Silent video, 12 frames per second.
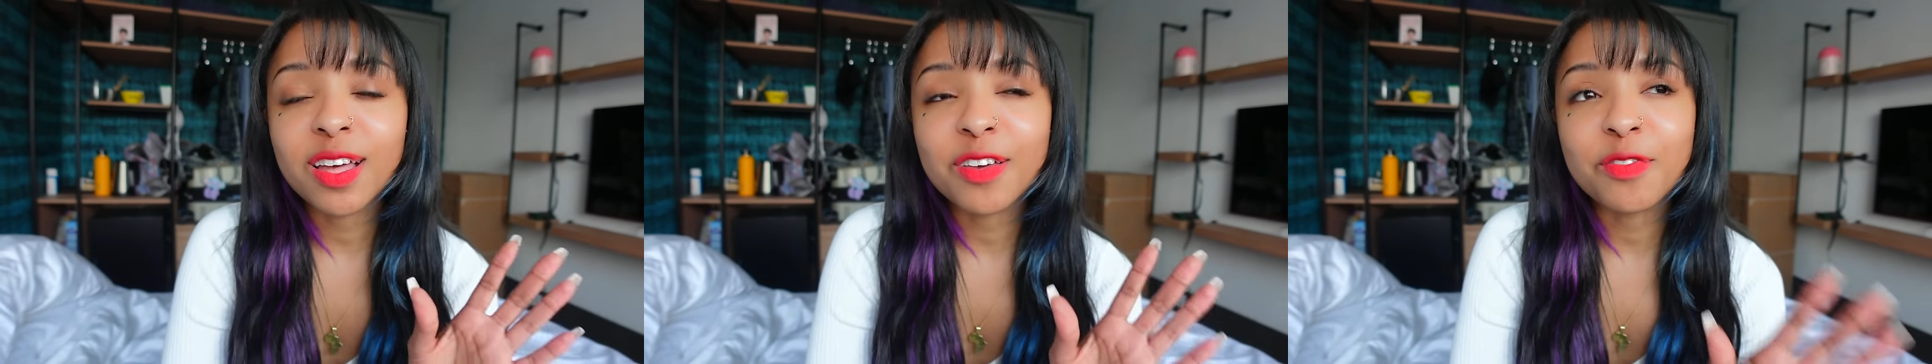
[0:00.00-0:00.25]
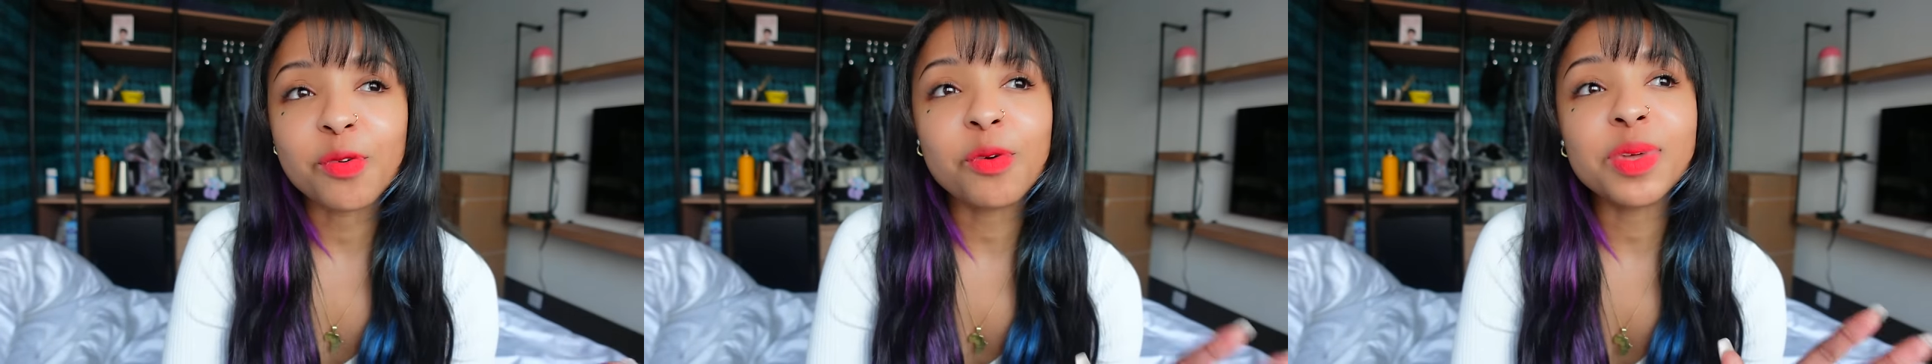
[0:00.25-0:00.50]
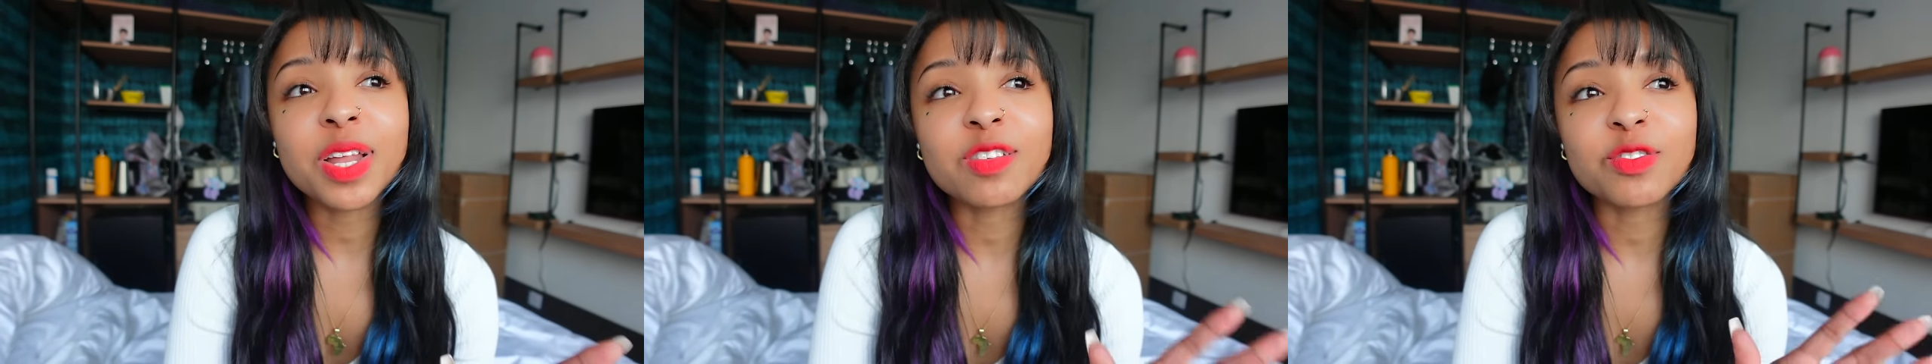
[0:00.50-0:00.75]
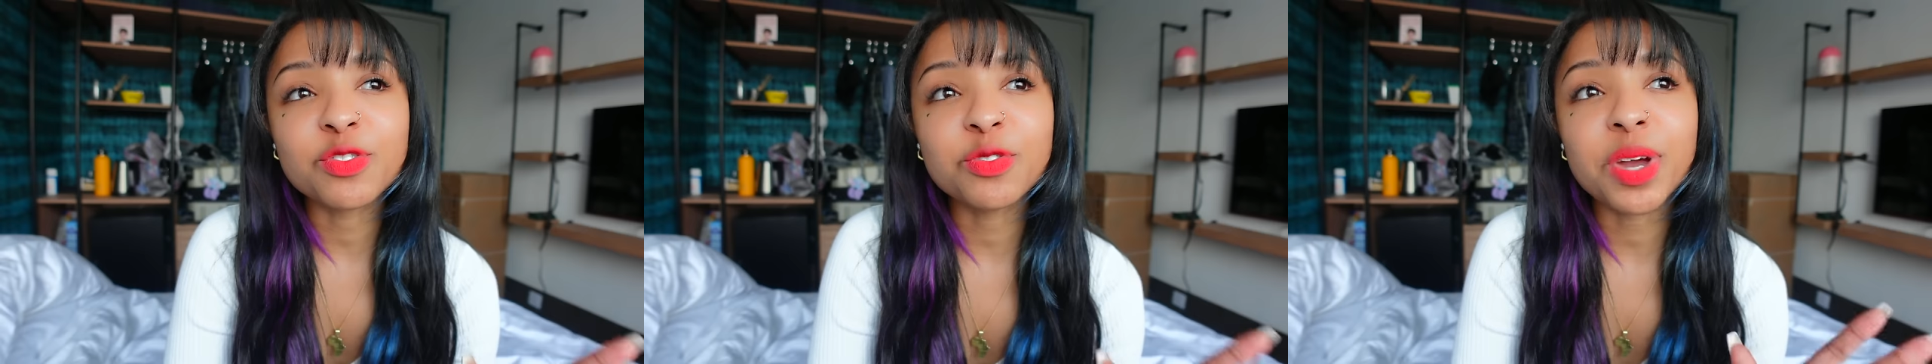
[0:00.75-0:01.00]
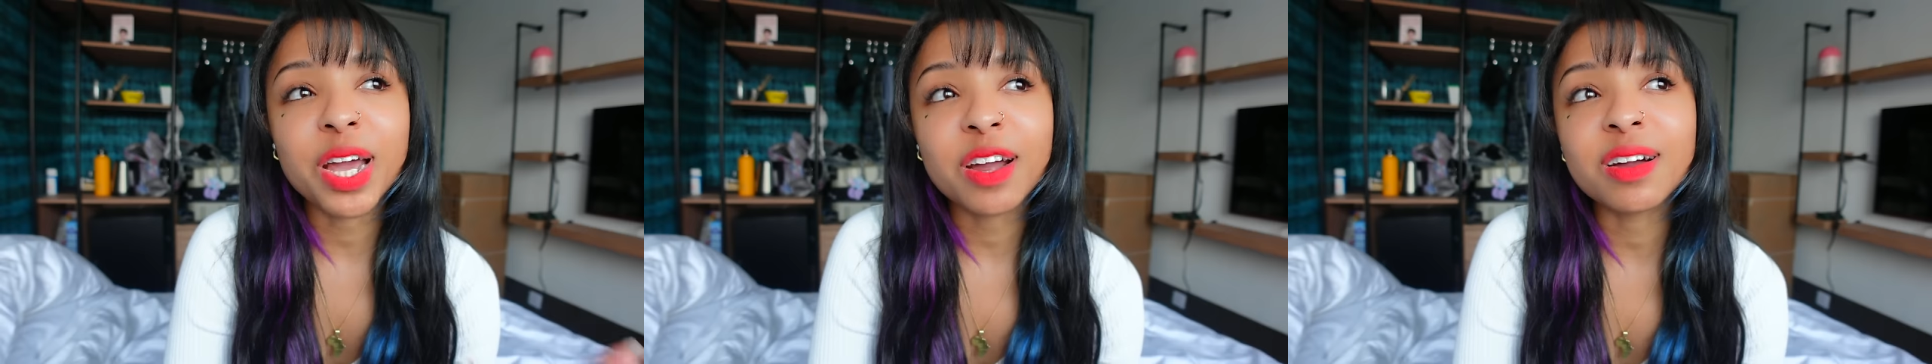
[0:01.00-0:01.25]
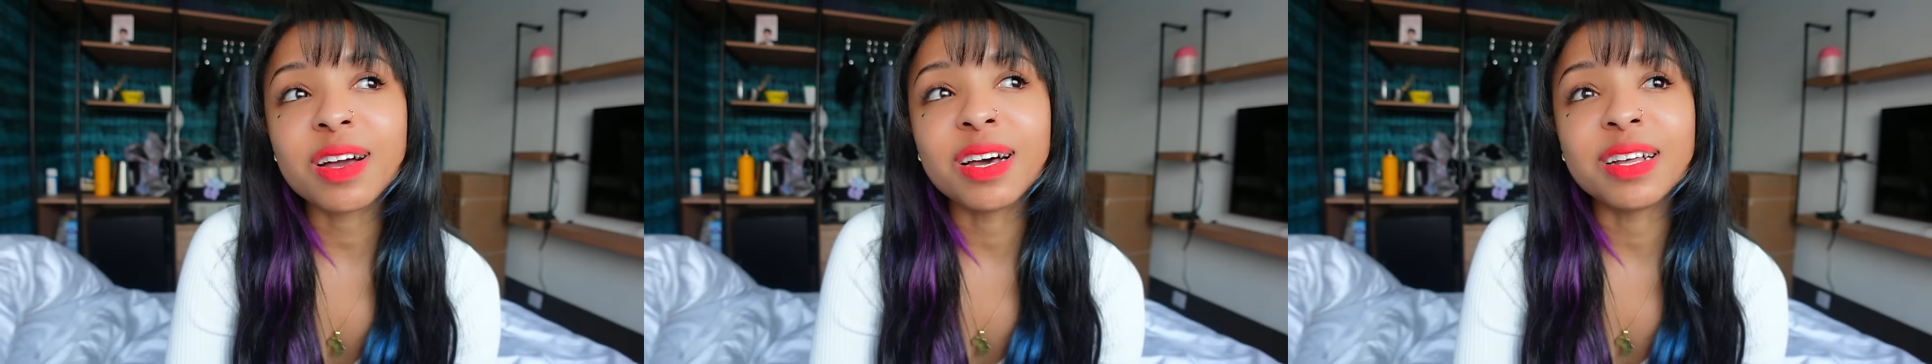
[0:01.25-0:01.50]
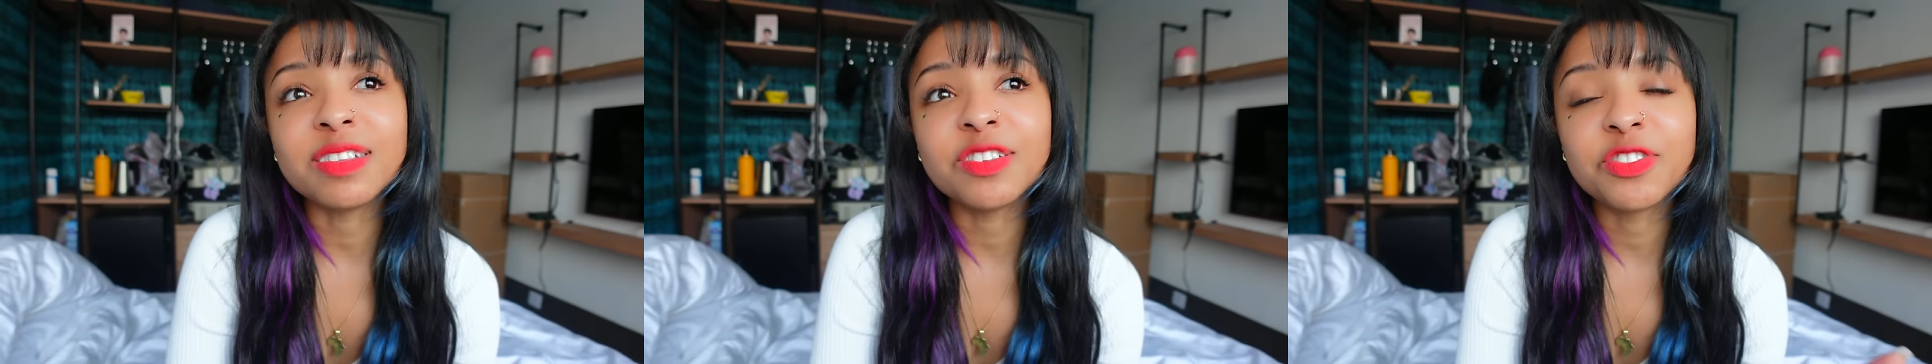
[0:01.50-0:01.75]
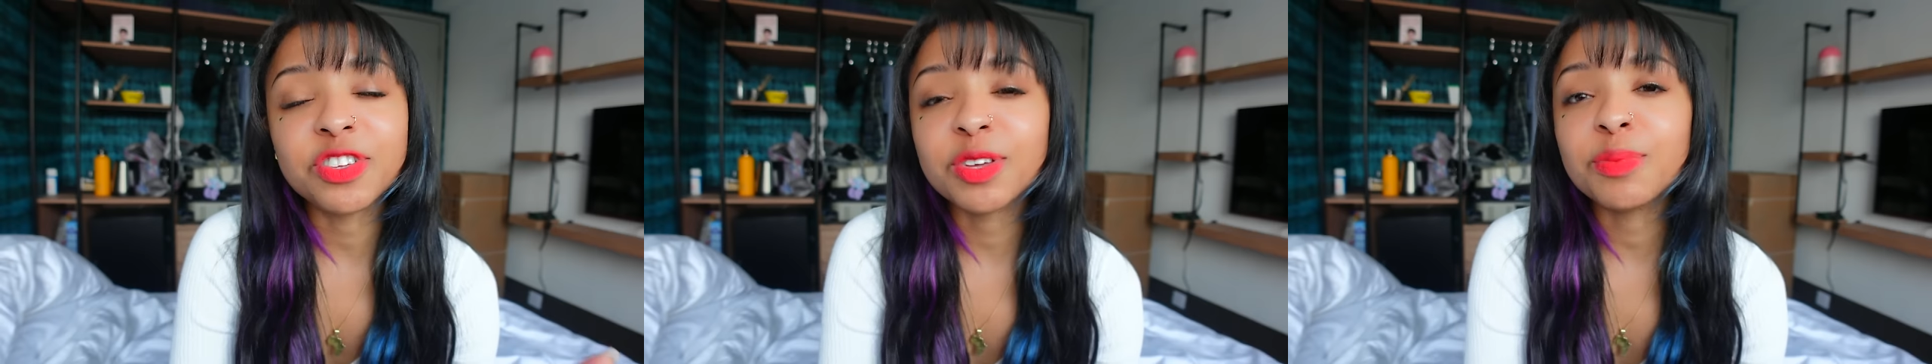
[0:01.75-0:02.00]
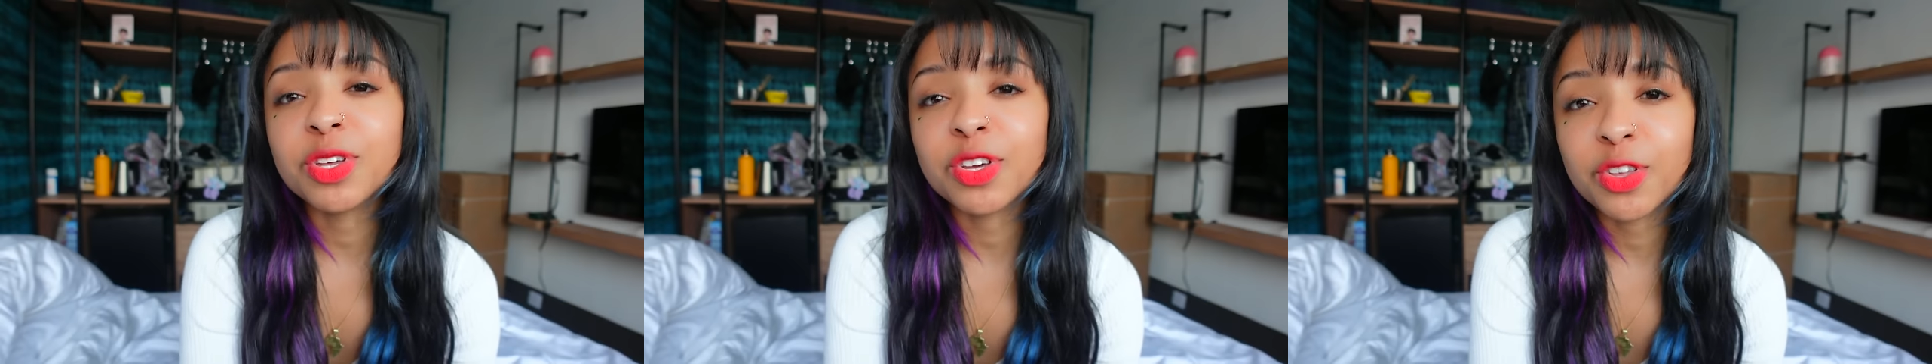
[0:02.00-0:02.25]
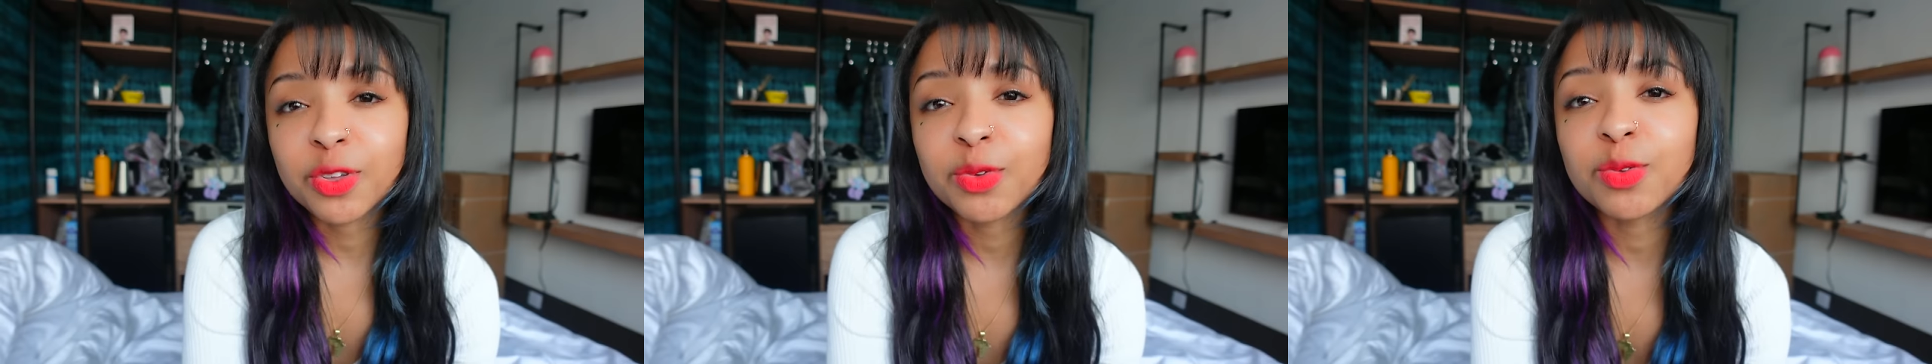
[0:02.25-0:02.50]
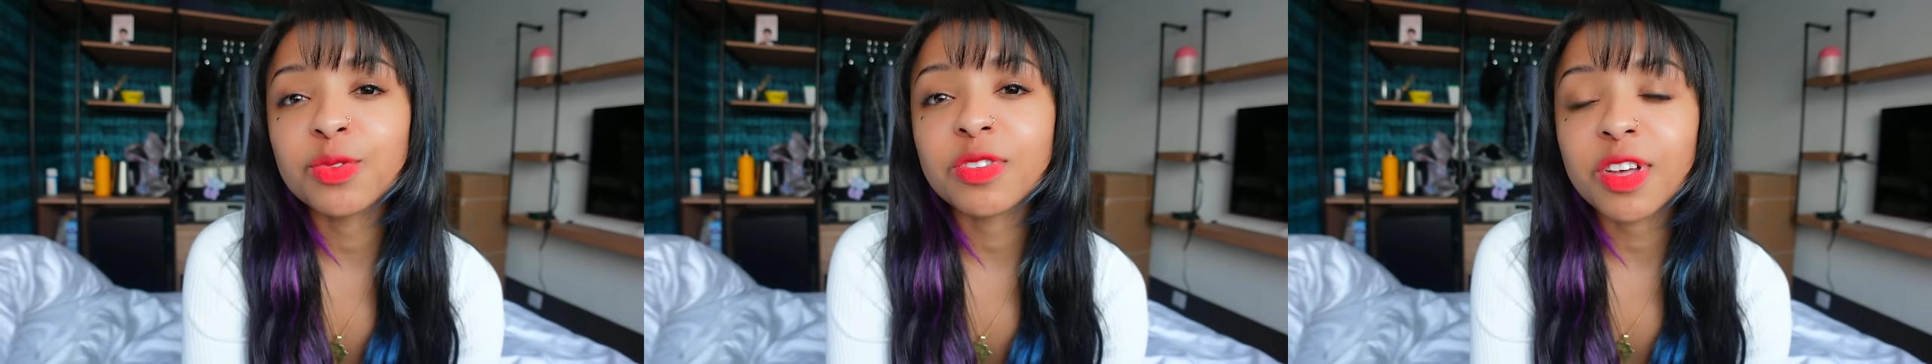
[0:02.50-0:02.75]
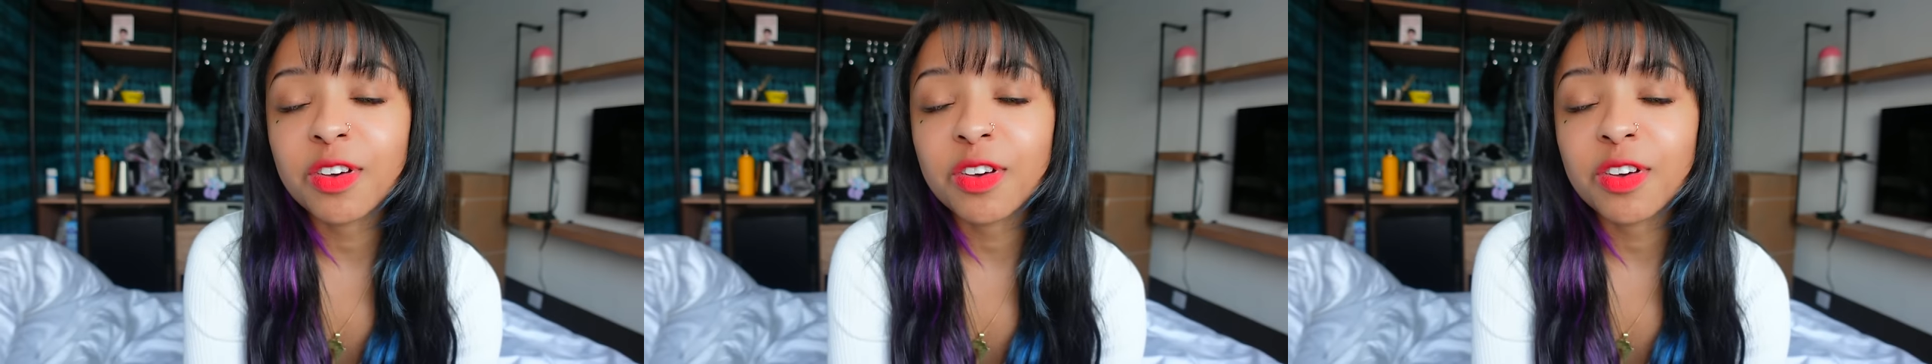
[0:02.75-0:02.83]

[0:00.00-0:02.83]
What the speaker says: if a woman has a short haircut, she can be accused